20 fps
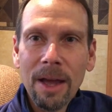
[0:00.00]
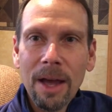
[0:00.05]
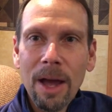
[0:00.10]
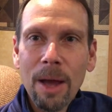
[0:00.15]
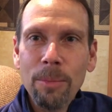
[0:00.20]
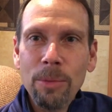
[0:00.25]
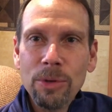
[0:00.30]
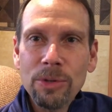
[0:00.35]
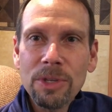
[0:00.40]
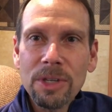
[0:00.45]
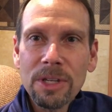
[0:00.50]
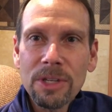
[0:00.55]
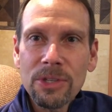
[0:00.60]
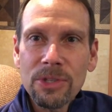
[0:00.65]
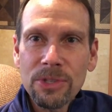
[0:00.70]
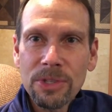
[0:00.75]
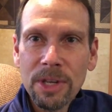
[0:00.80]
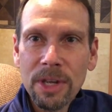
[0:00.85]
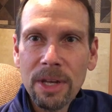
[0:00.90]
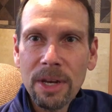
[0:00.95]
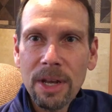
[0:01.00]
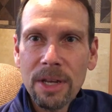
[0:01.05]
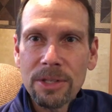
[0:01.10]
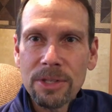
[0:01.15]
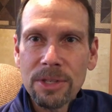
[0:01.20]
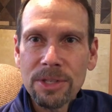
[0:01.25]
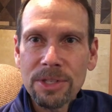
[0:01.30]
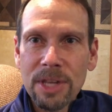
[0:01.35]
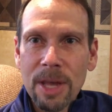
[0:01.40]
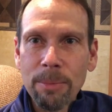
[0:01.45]
I'm using a sit as
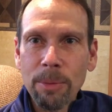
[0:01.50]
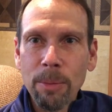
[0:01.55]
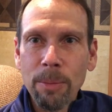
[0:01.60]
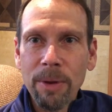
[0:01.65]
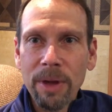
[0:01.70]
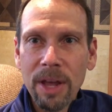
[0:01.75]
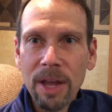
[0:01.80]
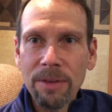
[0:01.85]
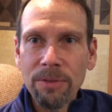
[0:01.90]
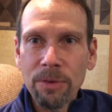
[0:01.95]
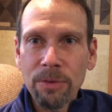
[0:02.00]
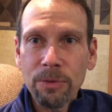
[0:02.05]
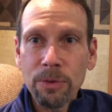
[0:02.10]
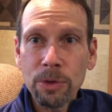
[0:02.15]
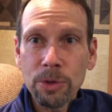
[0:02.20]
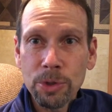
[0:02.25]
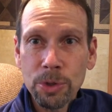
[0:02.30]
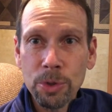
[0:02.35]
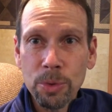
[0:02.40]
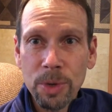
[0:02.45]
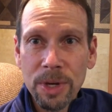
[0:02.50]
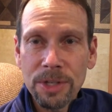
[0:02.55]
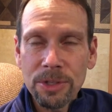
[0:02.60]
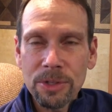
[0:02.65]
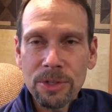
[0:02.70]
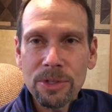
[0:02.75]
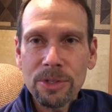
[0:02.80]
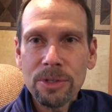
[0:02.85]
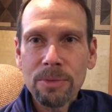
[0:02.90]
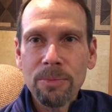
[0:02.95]
the sample behavior for two
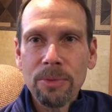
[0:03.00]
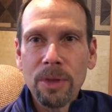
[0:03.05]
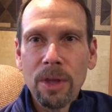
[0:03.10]
reasons.